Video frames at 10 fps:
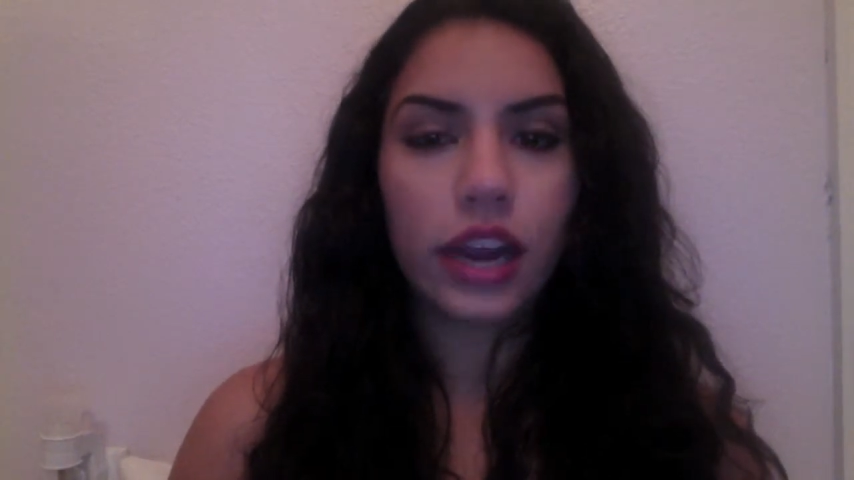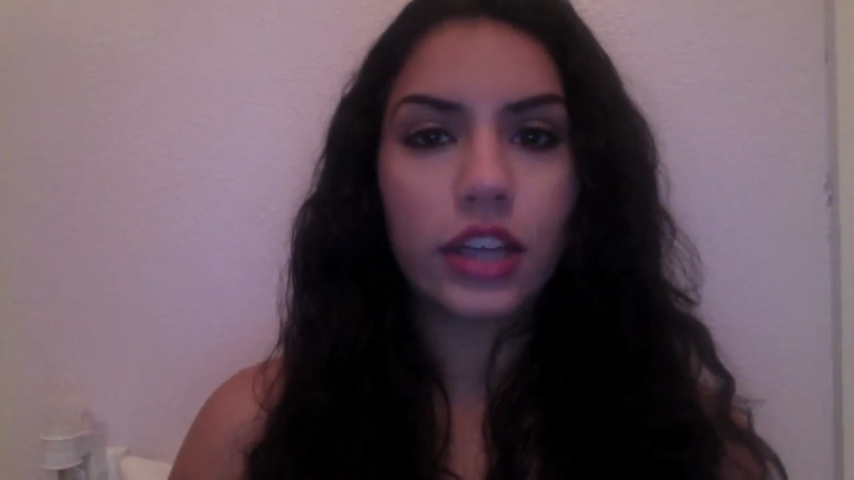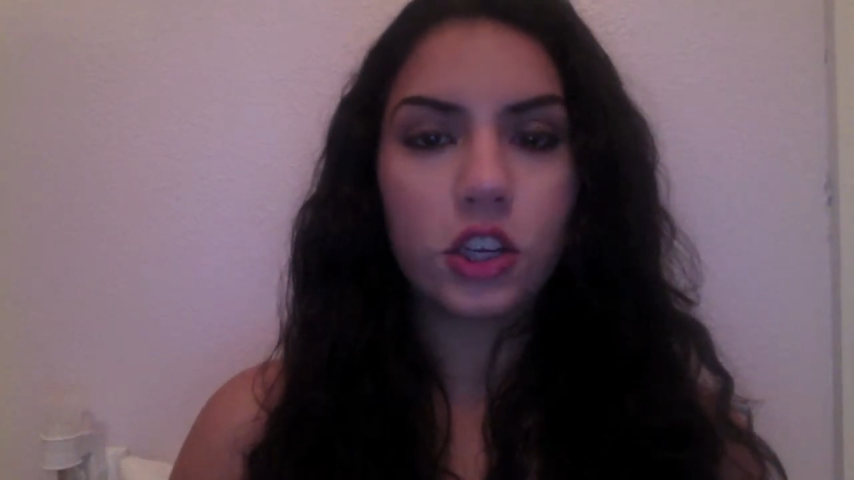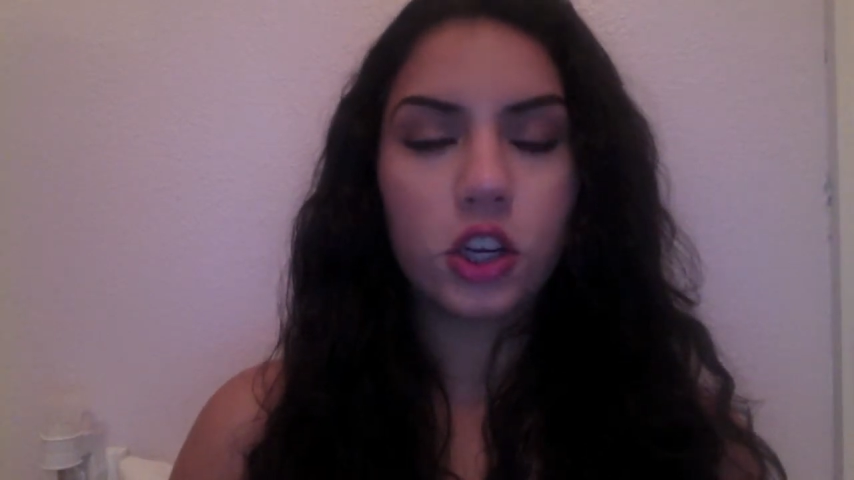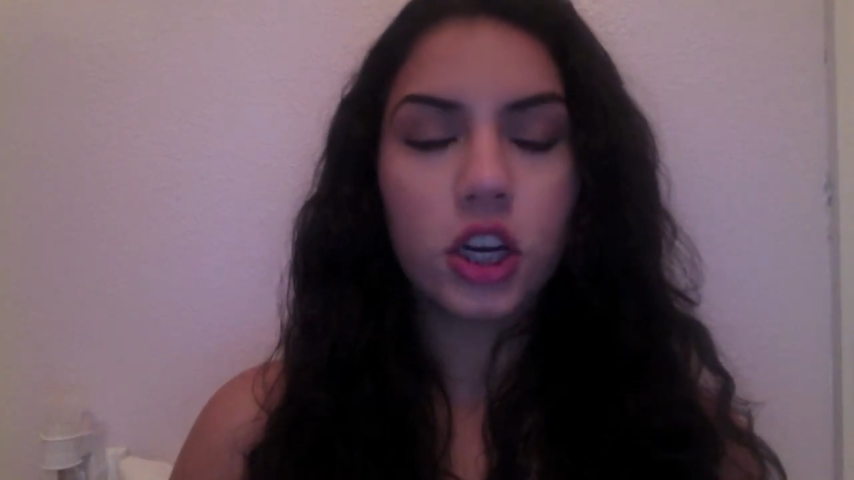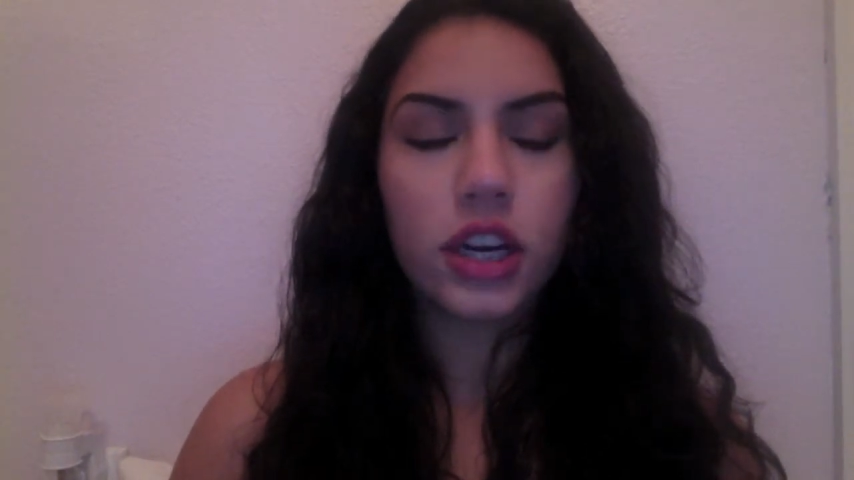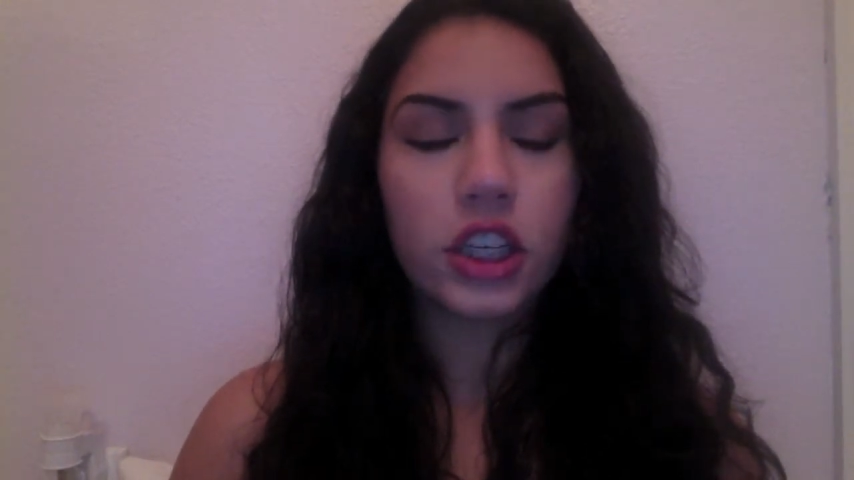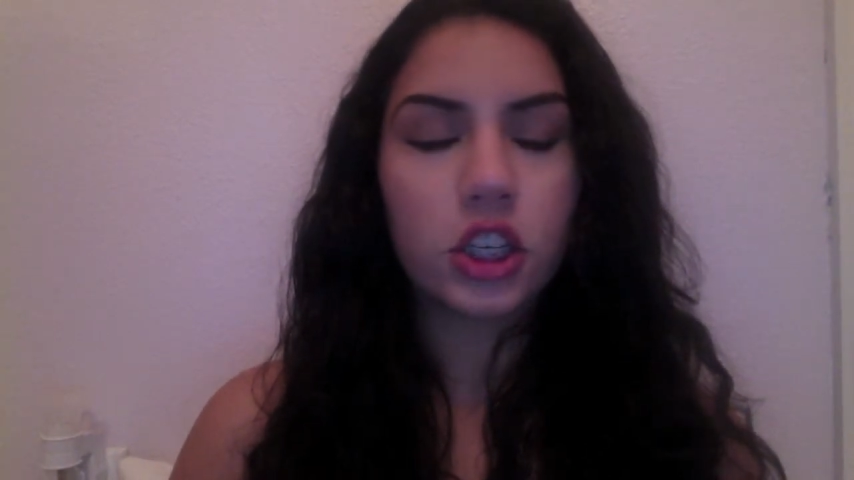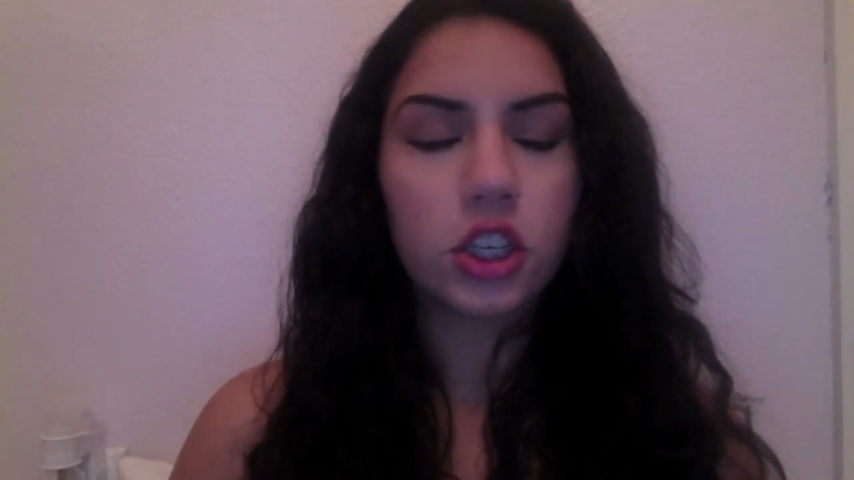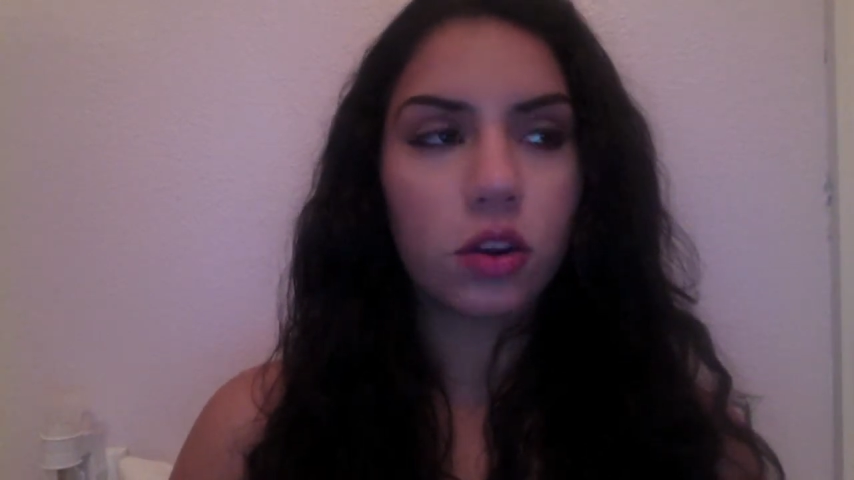nice and
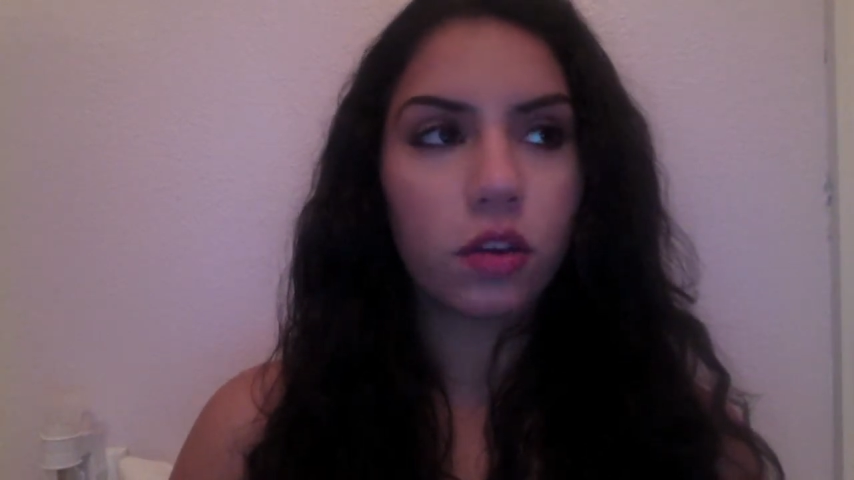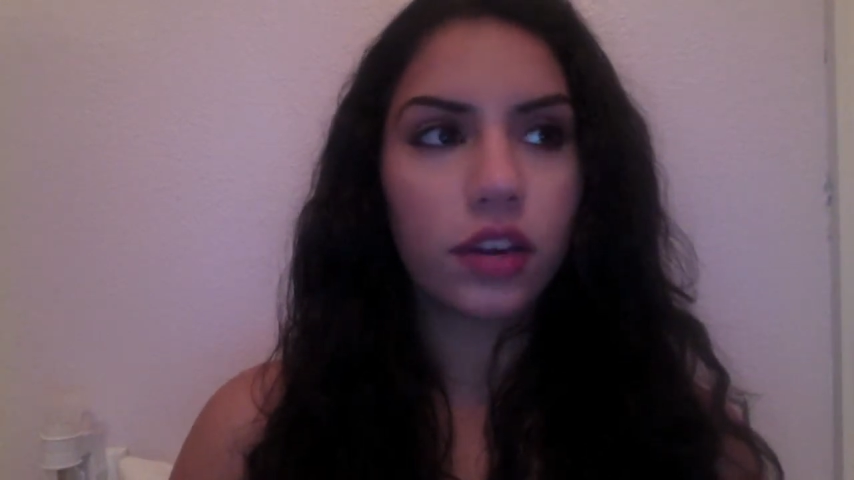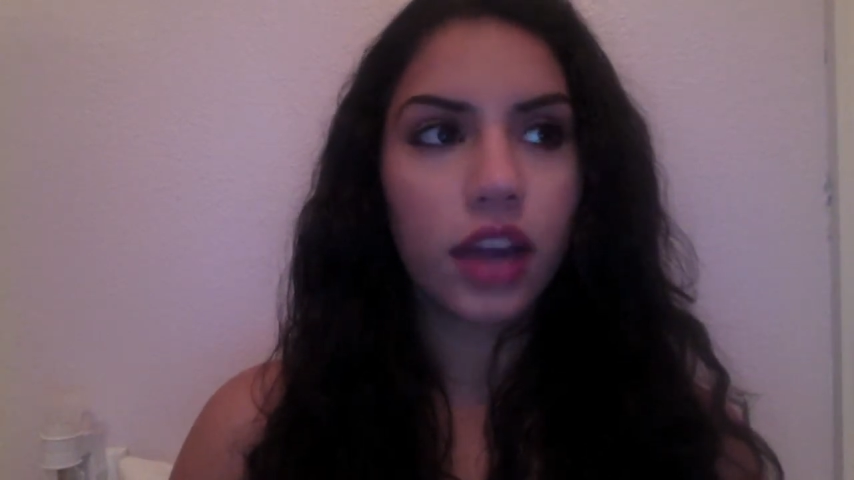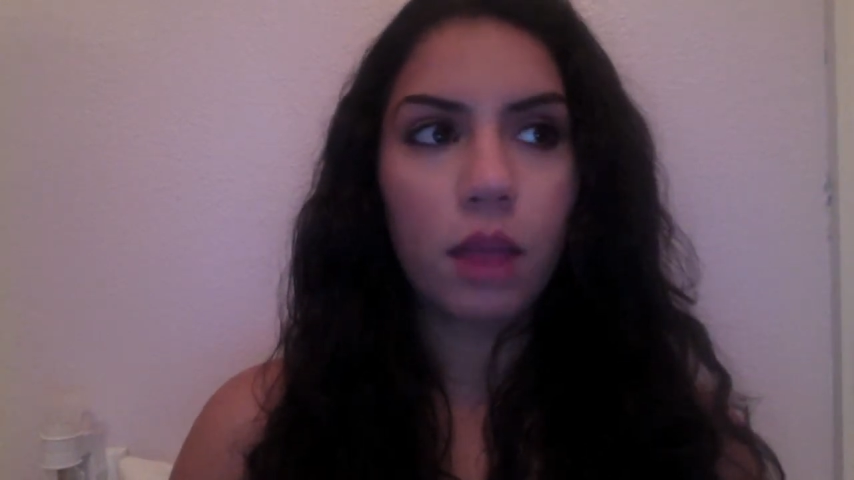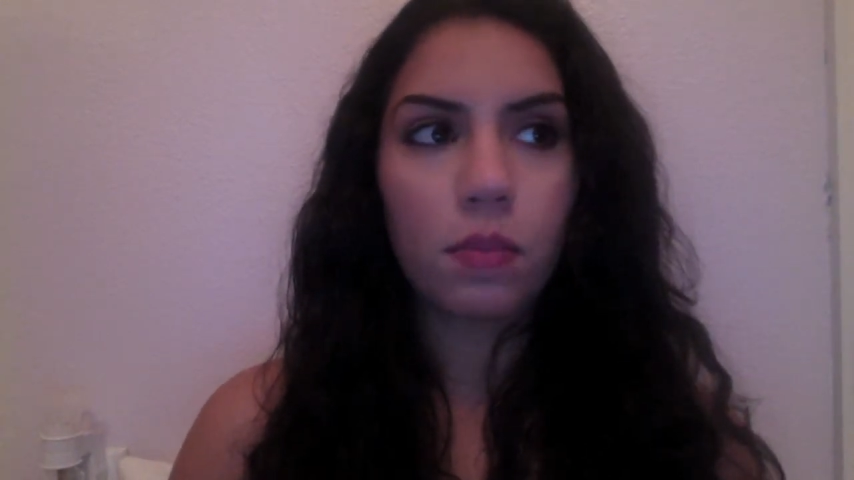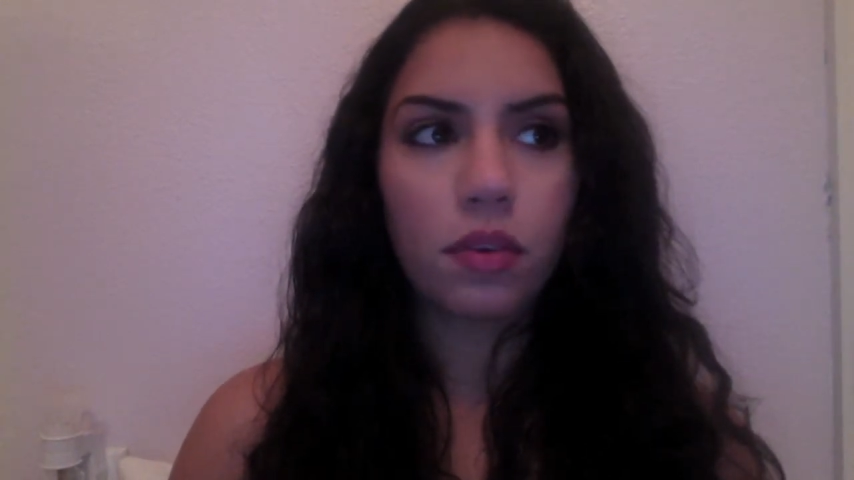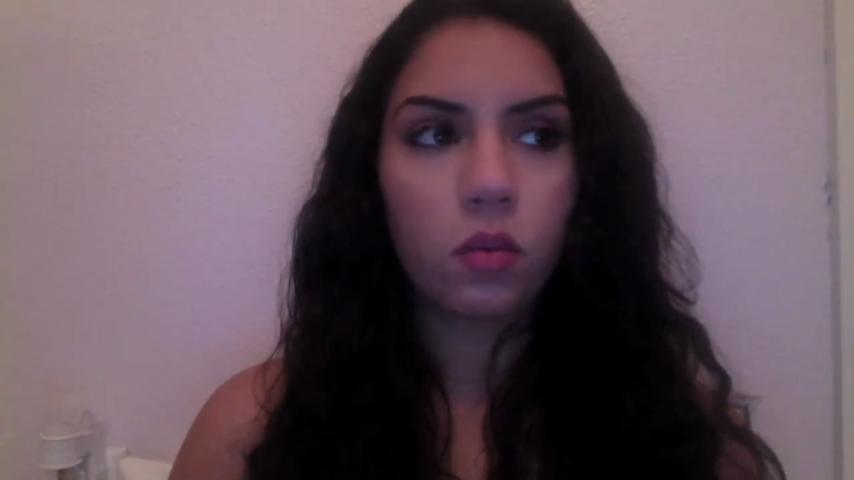nourished overnight.